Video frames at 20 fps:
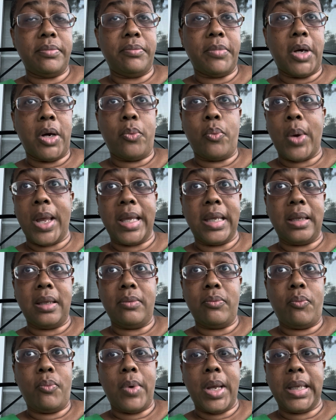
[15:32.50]
awake,
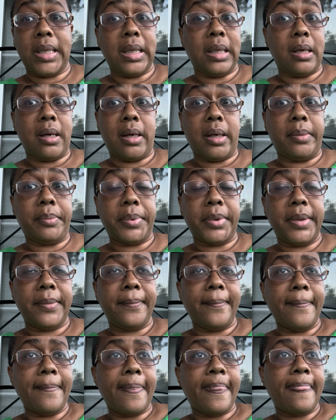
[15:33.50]
waking up.
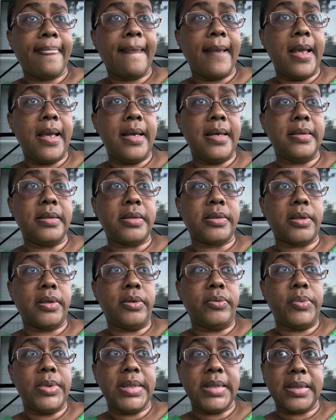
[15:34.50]
And so
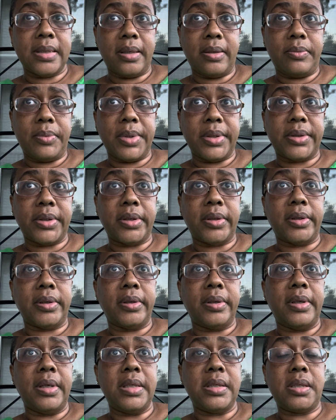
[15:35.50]
we sat with her
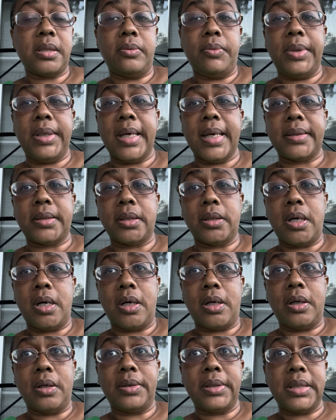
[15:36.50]
until we got the
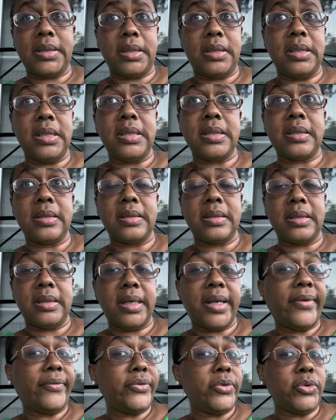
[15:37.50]
call that the nieces and
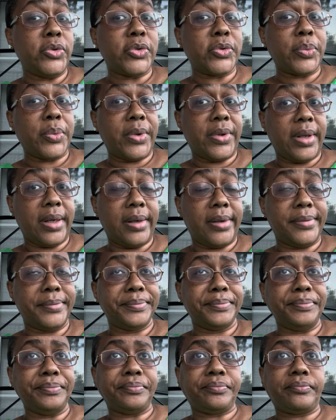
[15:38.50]
nephews were there.
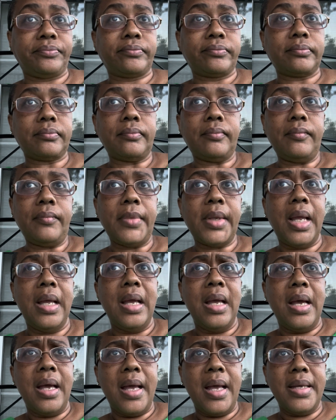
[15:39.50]

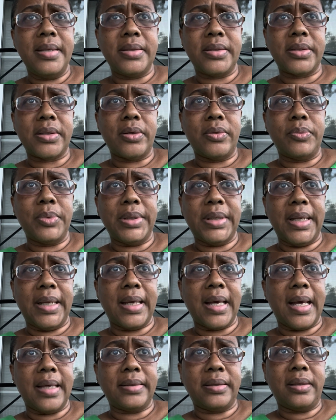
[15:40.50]
And so when they
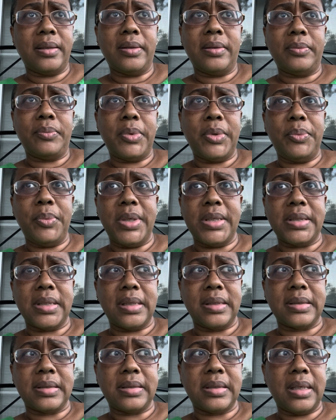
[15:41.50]
got there, we went
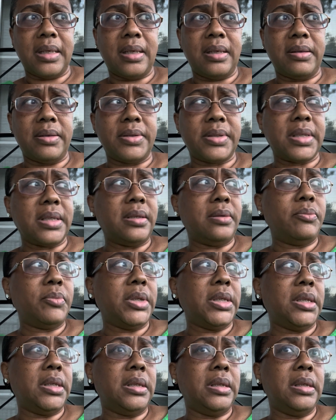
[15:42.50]
downstairs and we,